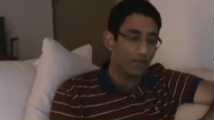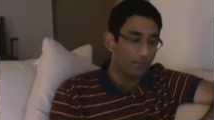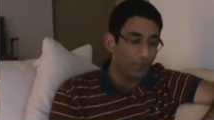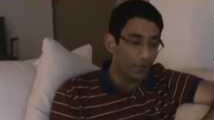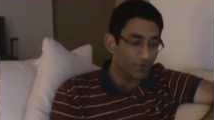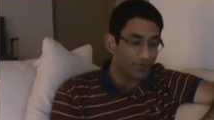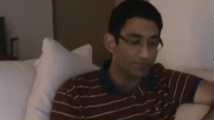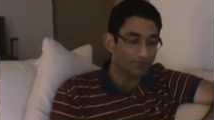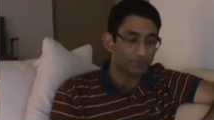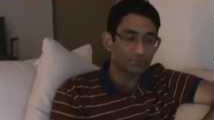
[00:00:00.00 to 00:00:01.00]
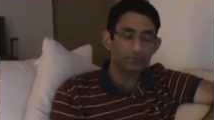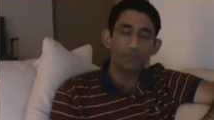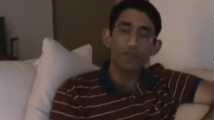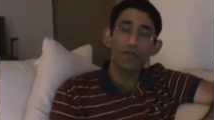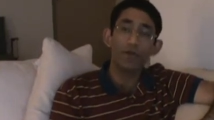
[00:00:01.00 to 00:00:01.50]
Fourth,
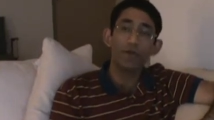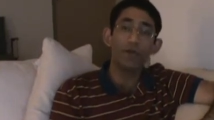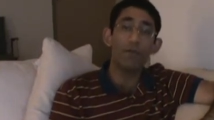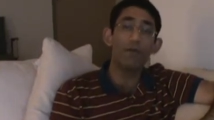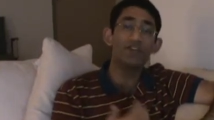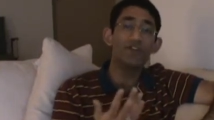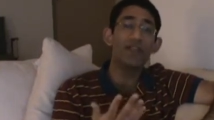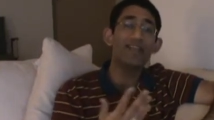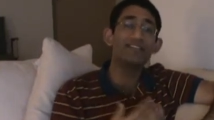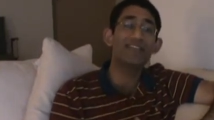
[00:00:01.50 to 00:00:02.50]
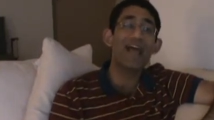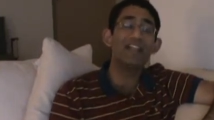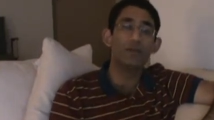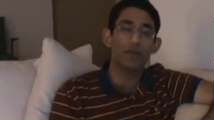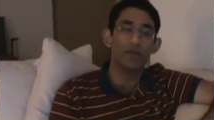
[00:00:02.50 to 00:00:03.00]
your merchandise
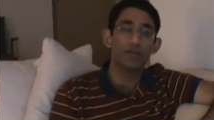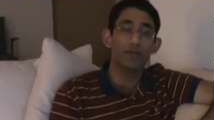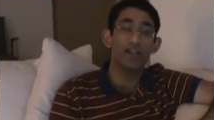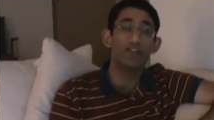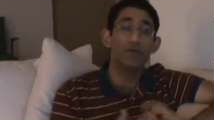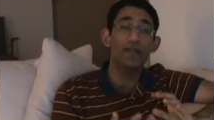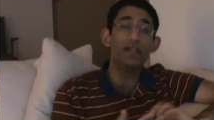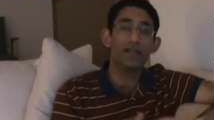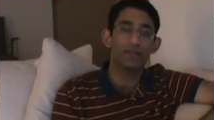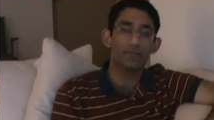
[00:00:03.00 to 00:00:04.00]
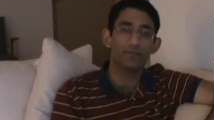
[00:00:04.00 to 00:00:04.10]
category that you deal in.